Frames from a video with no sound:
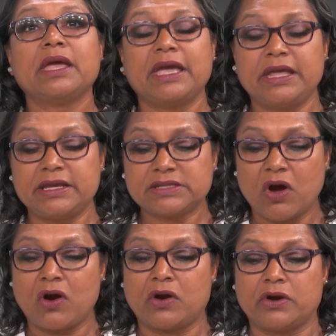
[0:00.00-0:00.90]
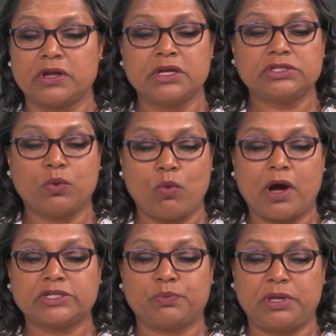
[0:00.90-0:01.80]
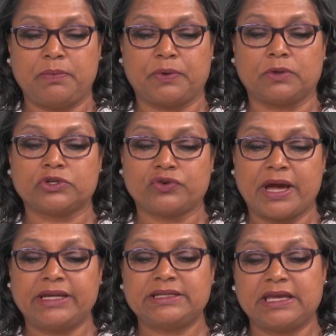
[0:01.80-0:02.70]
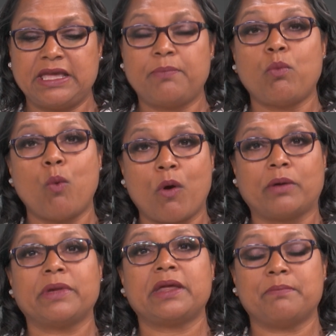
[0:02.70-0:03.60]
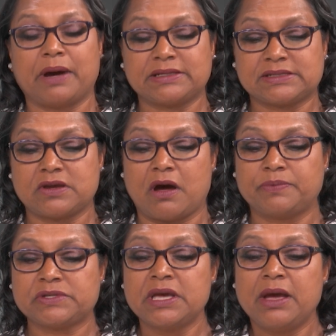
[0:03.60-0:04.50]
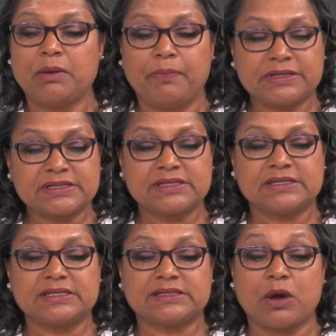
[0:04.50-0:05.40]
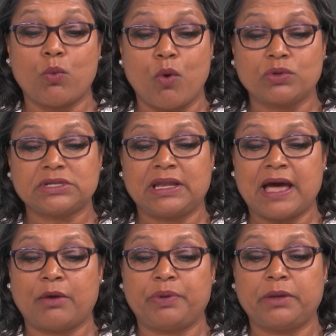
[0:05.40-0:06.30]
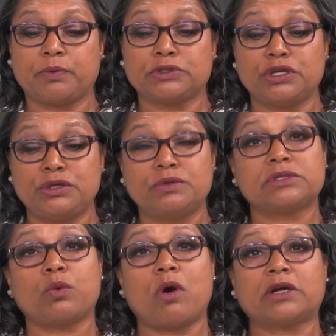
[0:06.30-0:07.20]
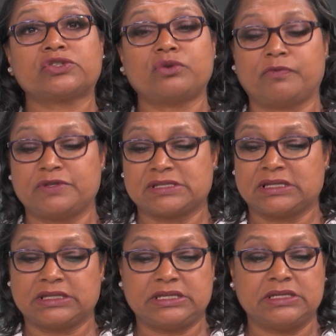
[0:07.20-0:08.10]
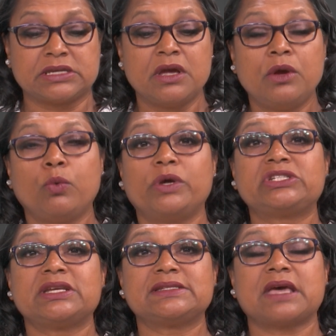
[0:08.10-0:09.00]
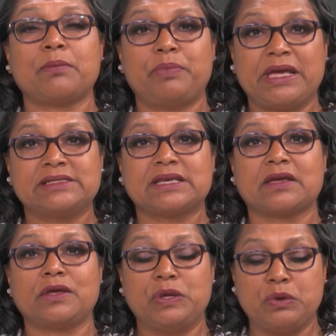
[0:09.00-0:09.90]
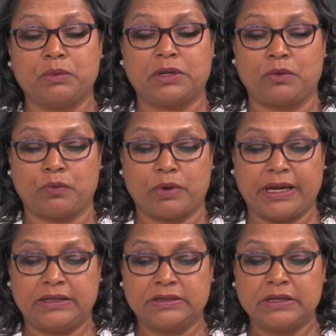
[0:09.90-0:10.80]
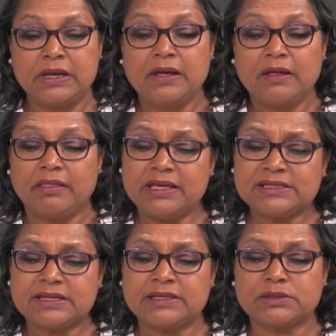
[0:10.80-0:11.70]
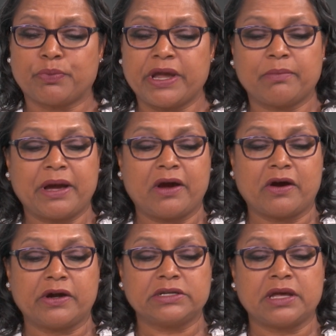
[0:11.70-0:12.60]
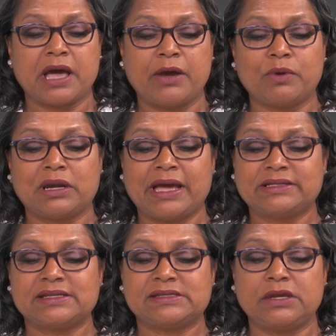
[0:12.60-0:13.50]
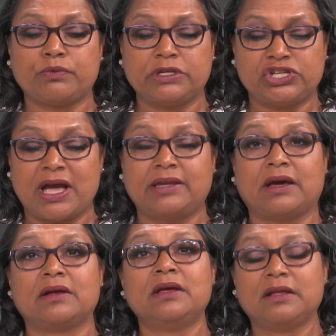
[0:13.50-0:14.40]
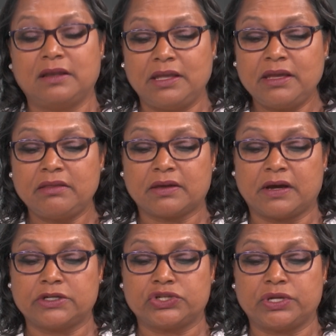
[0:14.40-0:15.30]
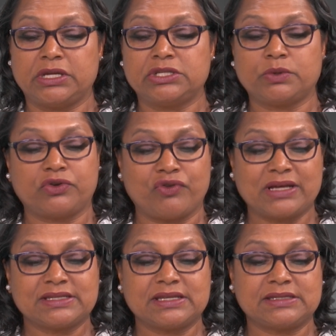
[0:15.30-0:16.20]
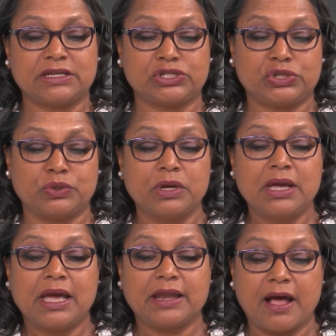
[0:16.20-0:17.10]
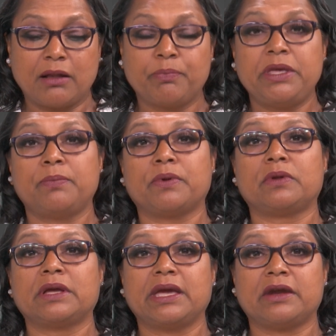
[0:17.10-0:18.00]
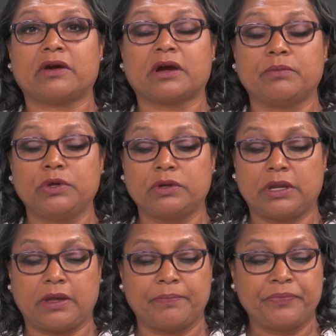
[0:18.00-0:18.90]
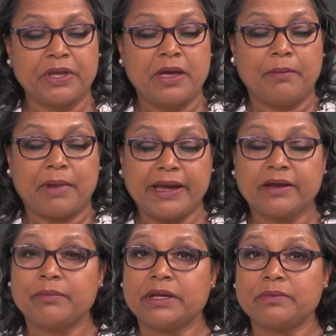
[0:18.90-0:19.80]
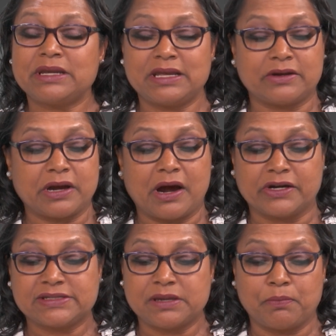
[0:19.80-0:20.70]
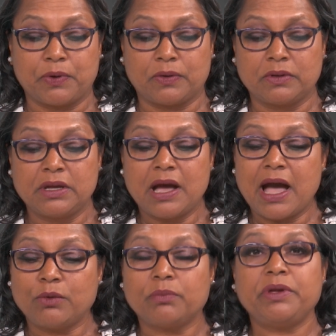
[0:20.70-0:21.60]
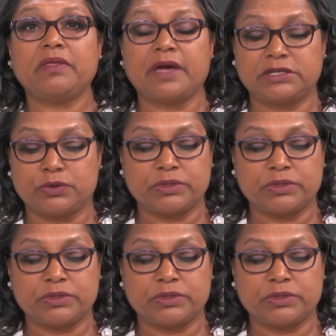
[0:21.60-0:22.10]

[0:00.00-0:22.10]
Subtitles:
It is hard to watch people trying to keep warm in bus stops, businesses that won't allow people to use the washroom facilities, which is a basic human right. These things break my heart, and I would like to see Regina lead the country to address this issue and help people in our community. My commitments are simple. I will be there to